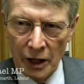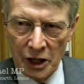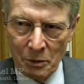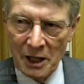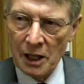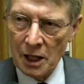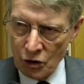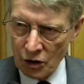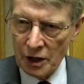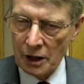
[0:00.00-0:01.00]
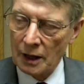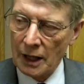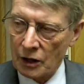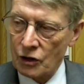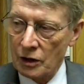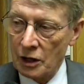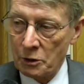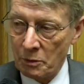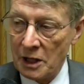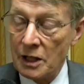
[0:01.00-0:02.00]
It's been an interesting election.
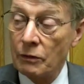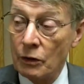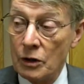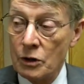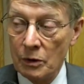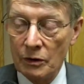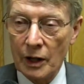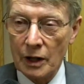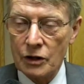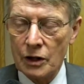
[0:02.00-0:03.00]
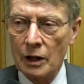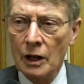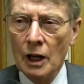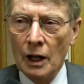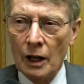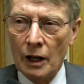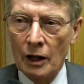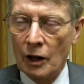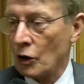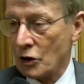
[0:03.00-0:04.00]
It's been different. We've had
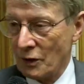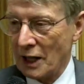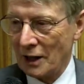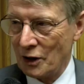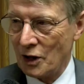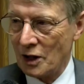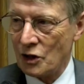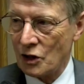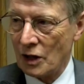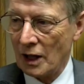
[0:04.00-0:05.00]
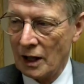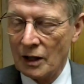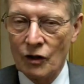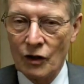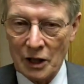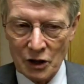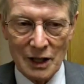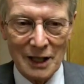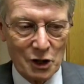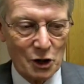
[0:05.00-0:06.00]
a lot of candidates, and that
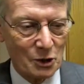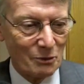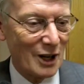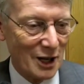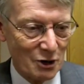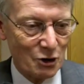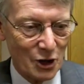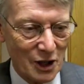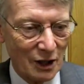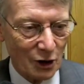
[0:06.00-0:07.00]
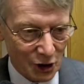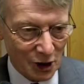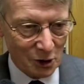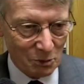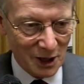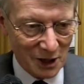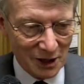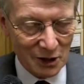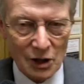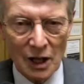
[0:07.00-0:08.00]
has led to some very interesting hustings
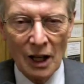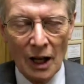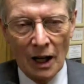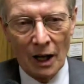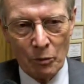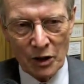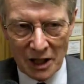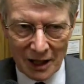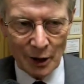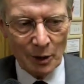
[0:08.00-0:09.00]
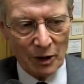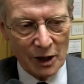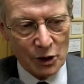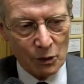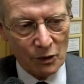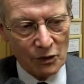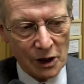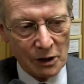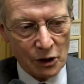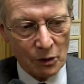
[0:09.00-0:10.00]
meetings. I'm particularly pleased that we've
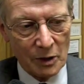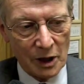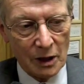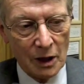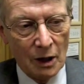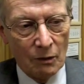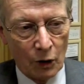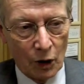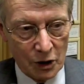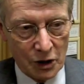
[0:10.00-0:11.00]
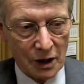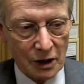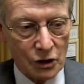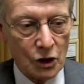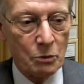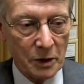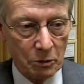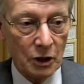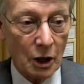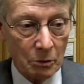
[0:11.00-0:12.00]
seen so many volunteers, new
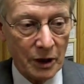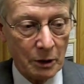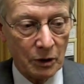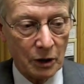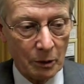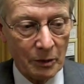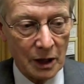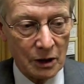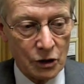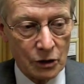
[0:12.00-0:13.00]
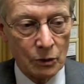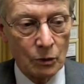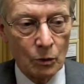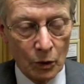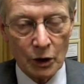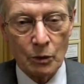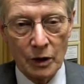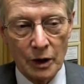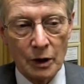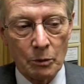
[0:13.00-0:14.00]
people, young people coming in to
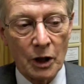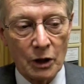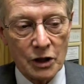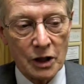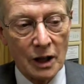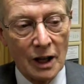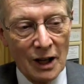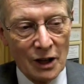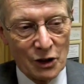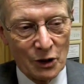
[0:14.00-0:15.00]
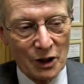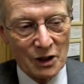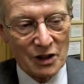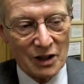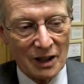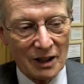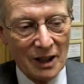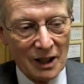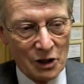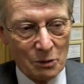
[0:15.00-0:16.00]
work within the party, so that
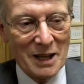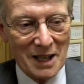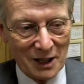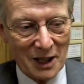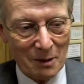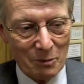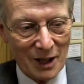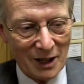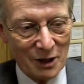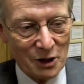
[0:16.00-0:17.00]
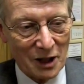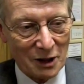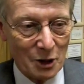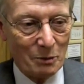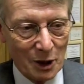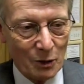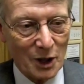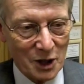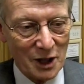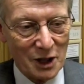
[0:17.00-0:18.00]
to me the campaign has actually been
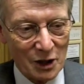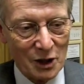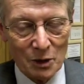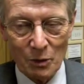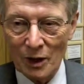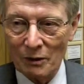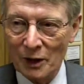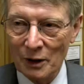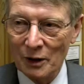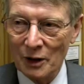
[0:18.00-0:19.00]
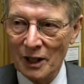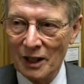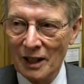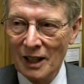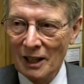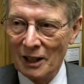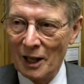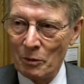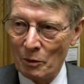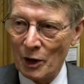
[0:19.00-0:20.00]
quite an exciting one. I feel that the
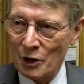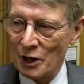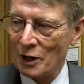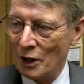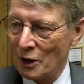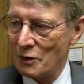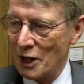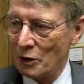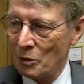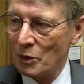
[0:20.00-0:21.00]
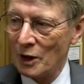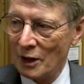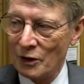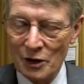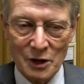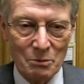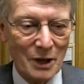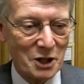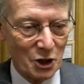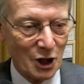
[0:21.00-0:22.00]
Labour Party in Cardiff South and Penarth is in
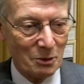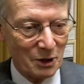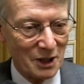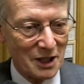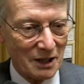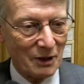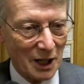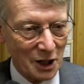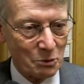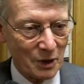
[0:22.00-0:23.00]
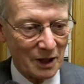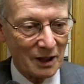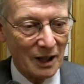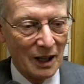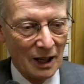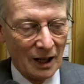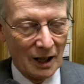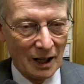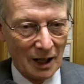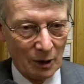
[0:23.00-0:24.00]
better shape than it ever has been,
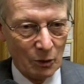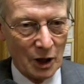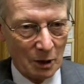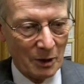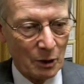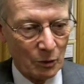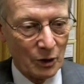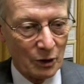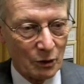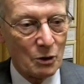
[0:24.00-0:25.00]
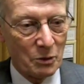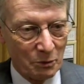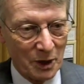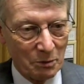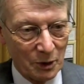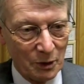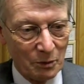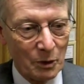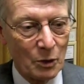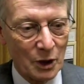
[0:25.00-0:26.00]
and we come out with a group of people
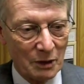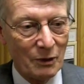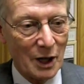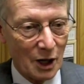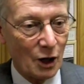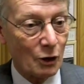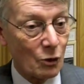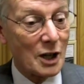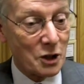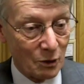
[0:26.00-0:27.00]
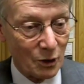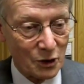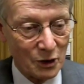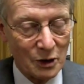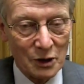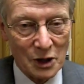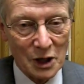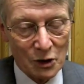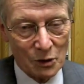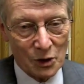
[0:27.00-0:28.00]
who've been working very hard right across the
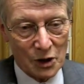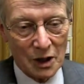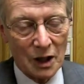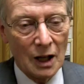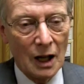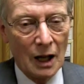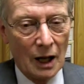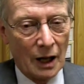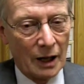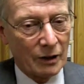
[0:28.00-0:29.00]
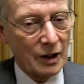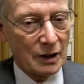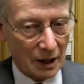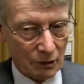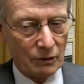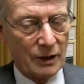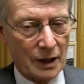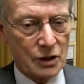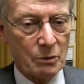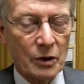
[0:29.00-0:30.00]
constituency. And I think that
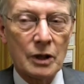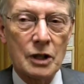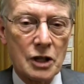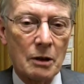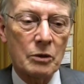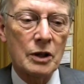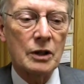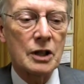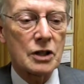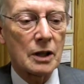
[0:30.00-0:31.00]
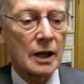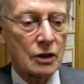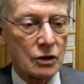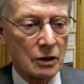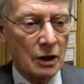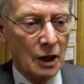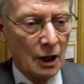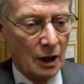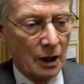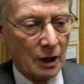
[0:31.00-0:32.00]
reflects something that's happened in this election,
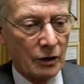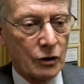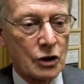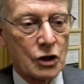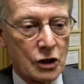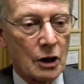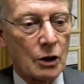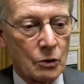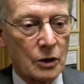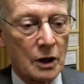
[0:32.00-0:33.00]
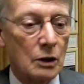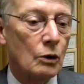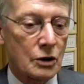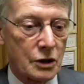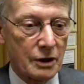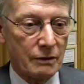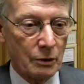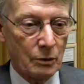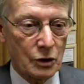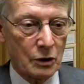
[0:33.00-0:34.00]
that to start with it looked as
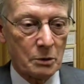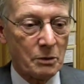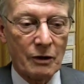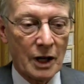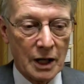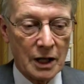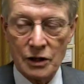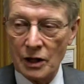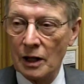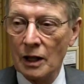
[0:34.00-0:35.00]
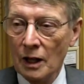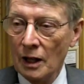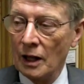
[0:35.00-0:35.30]
if it was going to be very easy.